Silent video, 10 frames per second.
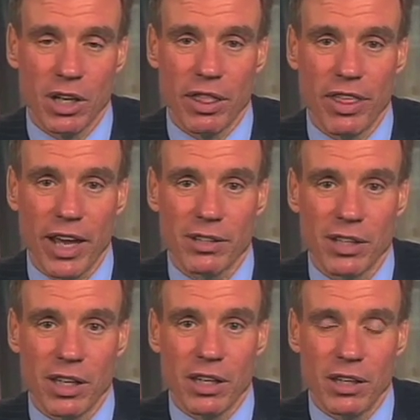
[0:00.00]
that
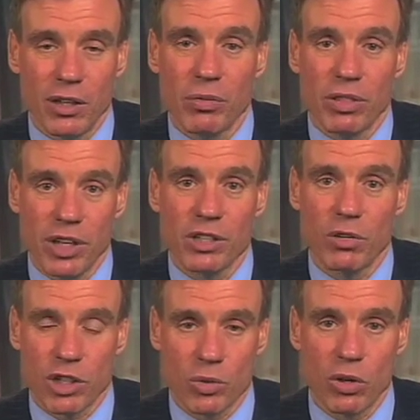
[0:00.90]
these
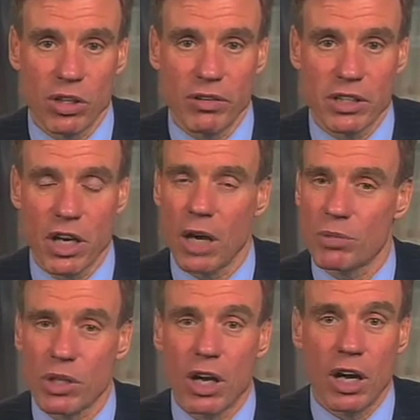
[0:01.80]
are extraordinary
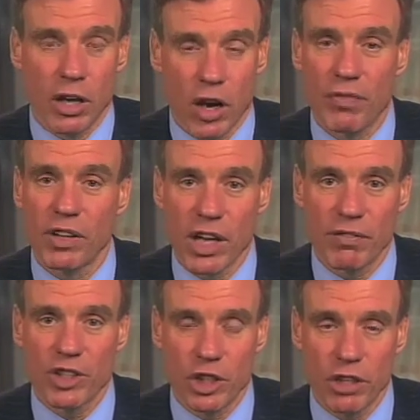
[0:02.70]
times. An awful lot of
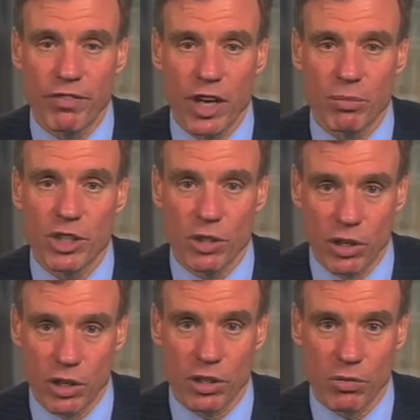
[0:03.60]
Virginia families are
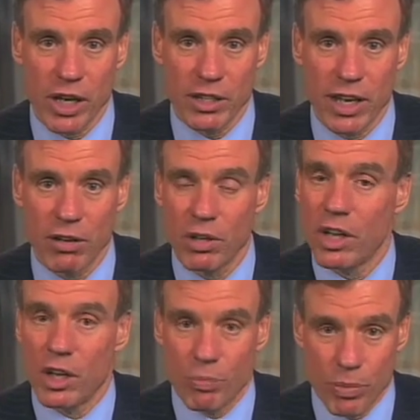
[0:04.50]
hurting right now,
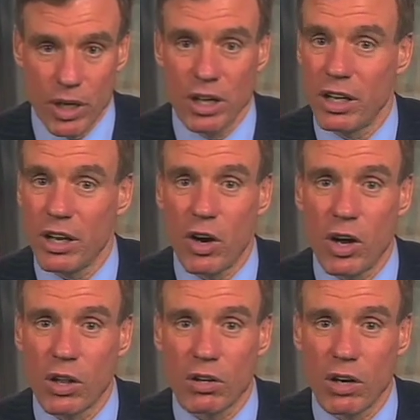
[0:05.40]

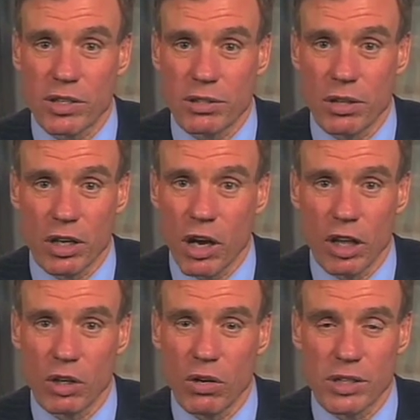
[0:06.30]
all across
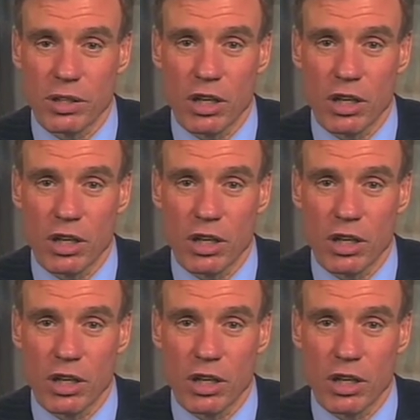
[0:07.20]
the